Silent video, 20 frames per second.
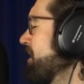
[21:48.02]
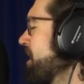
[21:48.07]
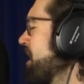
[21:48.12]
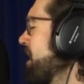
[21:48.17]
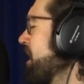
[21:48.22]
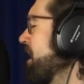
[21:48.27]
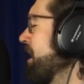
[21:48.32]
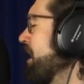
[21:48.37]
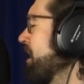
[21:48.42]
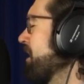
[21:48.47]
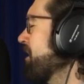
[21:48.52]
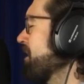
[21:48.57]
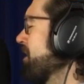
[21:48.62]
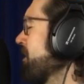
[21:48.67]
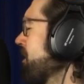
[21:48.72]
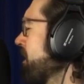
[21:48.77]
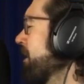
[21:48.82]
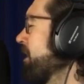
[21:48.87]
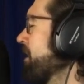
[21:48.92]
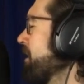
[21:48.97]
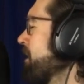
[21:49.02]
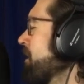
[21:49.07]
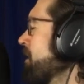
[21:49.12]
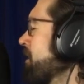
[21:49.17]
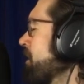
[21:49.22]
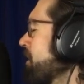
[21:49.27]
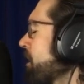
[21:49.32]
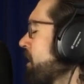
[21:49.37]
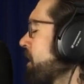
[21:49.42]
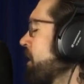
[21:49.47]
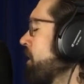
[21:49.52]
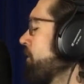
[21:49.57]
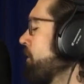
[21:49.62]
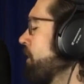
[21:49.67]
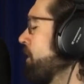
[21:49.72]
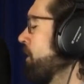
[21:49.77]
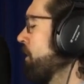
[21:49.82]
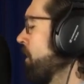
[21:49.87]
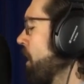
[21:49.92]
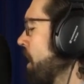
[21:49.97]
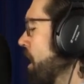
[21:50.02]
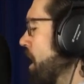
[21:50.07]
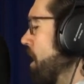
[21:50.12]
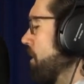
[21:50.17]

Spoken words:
things a little clearer,